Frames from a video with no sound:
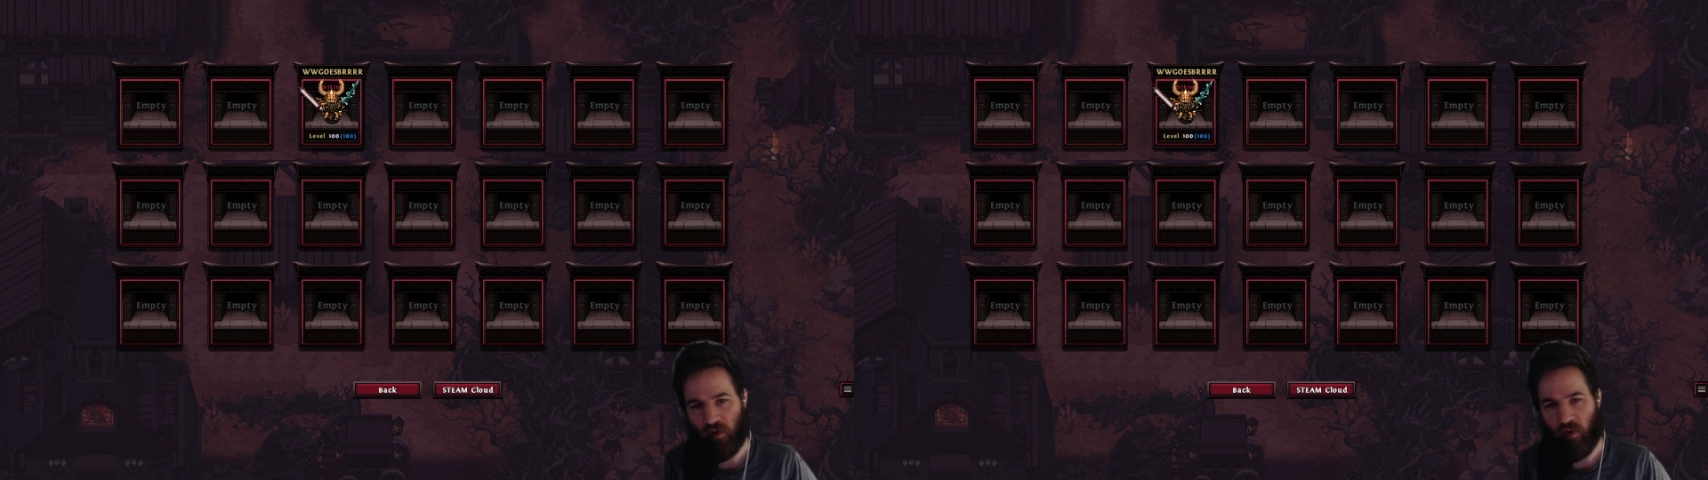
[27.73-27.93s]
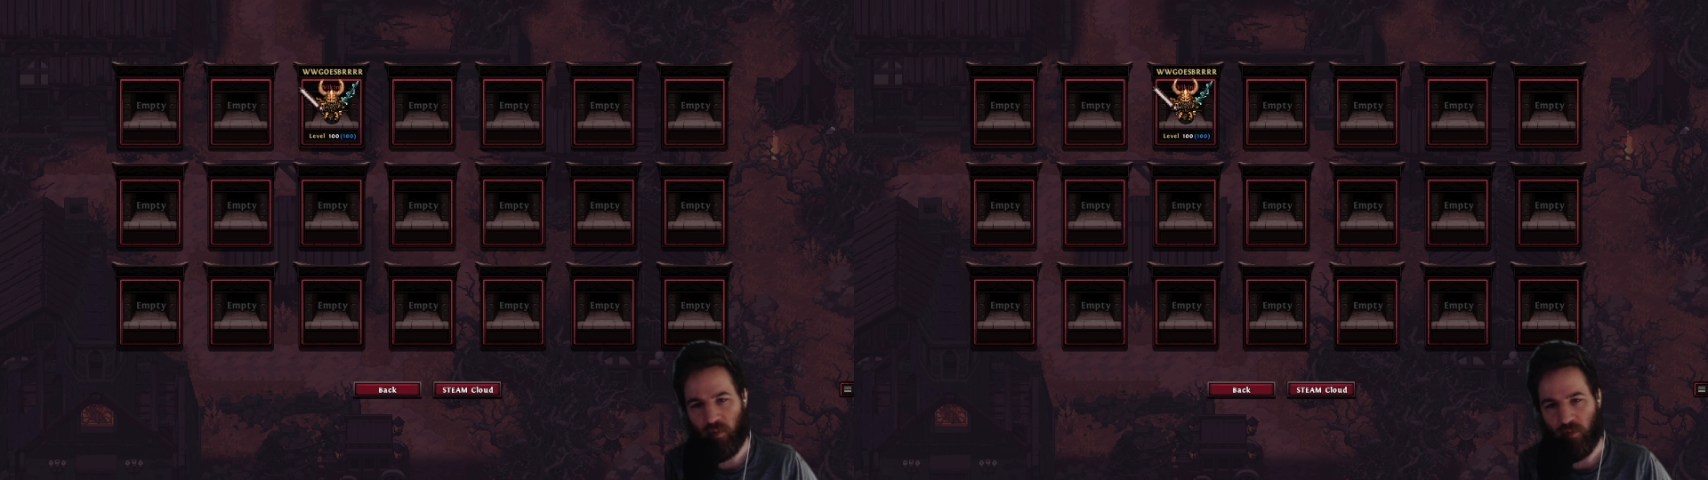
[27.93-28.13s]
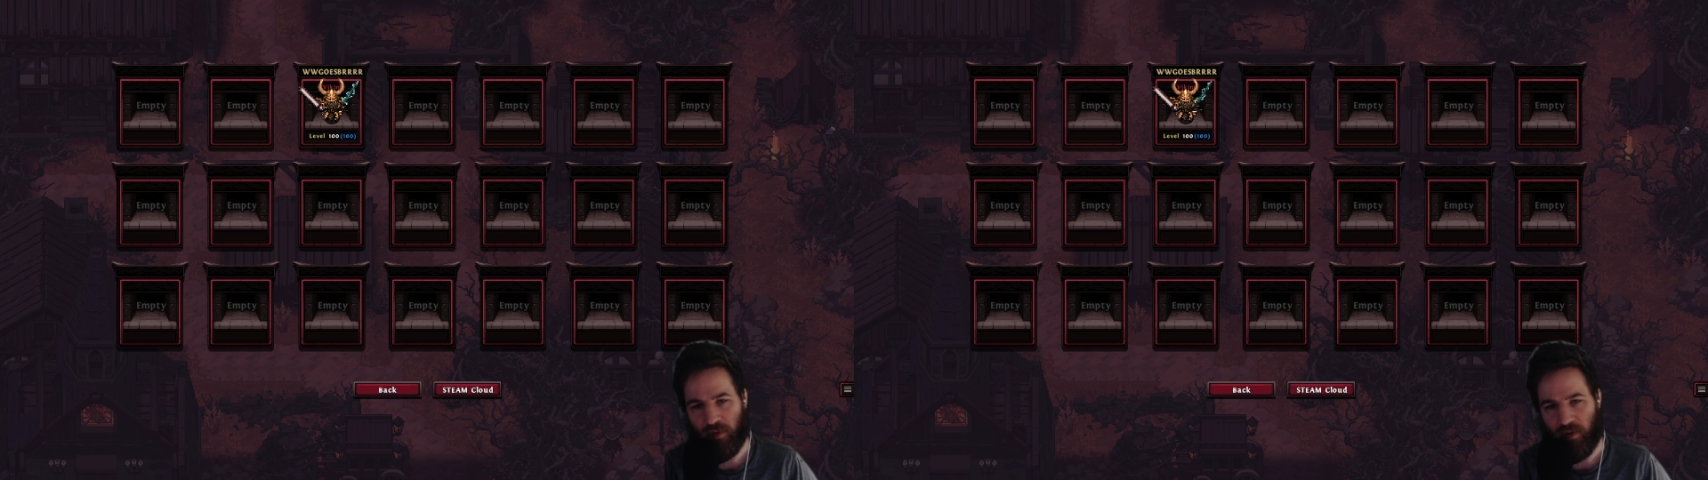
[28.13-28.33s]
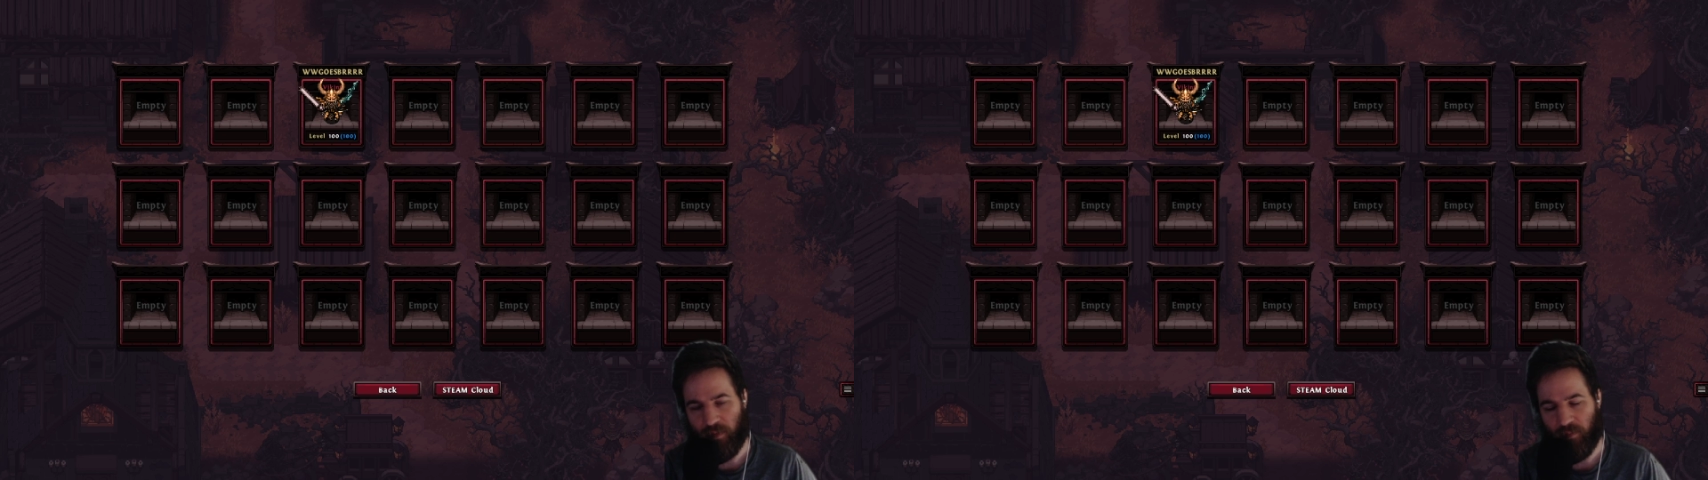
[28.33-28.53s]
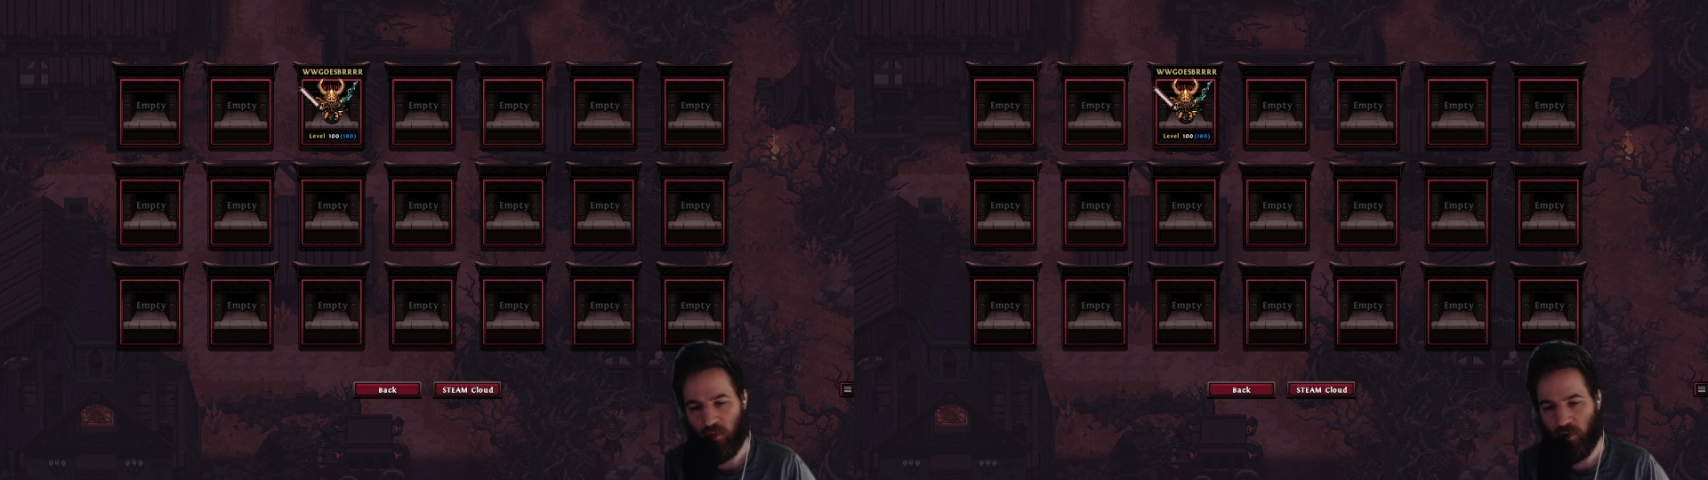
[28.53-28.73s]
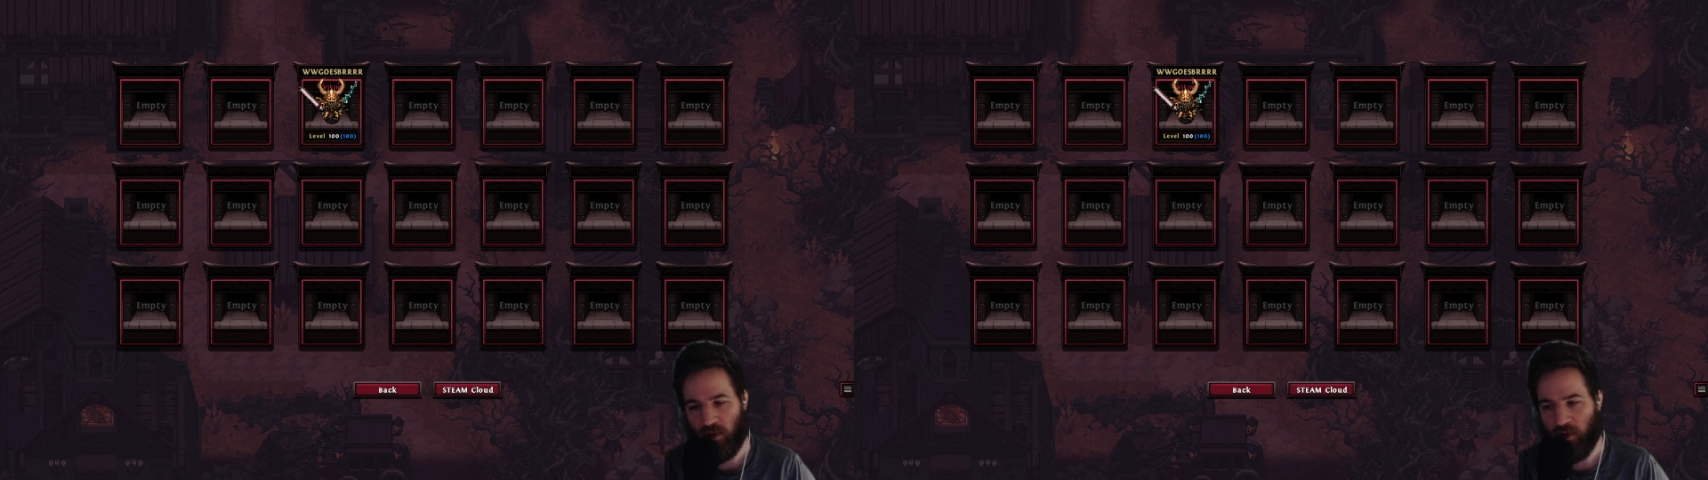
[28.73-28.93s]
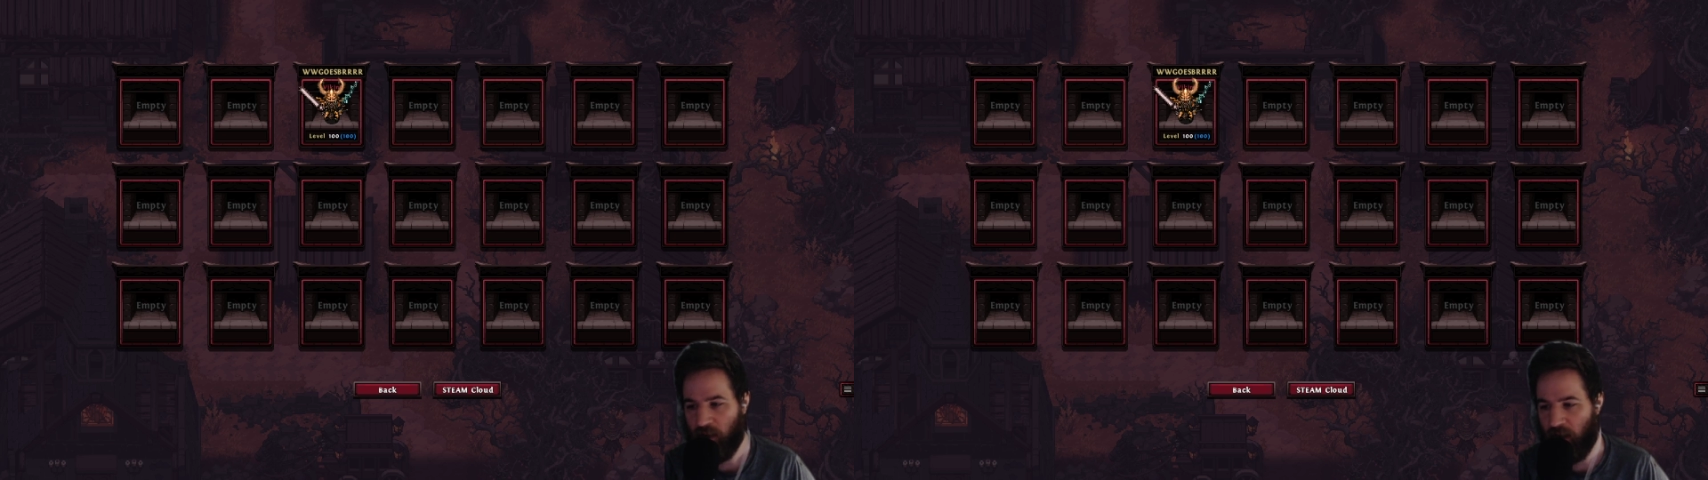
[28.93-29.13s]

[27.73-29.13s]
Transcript: going with it a bit more.